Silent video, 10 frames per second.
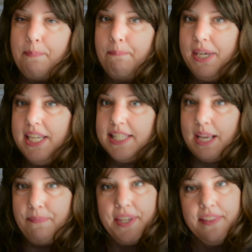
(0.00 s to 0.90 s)
be
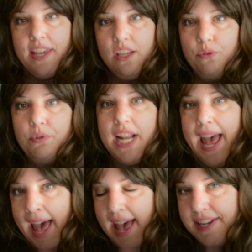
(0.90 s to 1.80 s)
something that you would
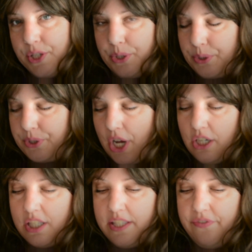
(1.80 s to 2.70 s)
add to your
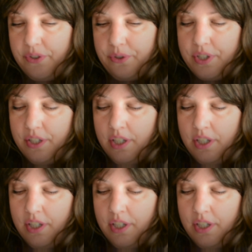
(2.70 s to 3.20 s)
dog's food.